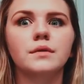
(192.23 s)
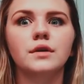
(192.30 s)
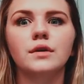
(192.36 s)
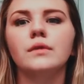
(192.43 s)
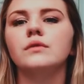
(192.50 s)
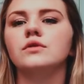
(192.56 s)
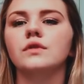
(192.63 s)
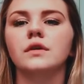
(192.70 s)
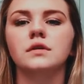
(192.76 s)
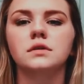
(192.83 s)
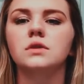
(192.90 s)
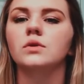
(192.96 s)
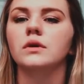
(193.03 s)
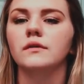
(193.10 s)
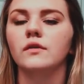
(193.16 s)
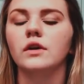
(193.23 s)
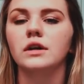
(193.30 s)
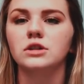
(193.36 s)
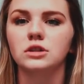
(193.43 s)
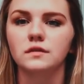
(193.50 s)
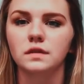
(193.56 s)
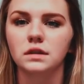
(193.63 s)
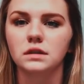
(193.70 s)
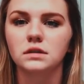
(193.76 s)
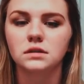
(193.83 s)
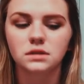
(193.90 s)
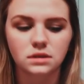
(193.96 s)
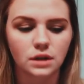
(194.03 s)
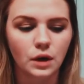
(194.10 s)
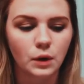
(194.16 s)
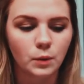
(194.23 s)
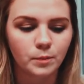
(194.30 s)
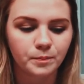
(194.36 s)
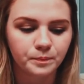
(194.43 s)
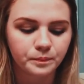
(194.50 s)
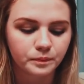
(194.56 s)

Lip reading: huge long story for each event. So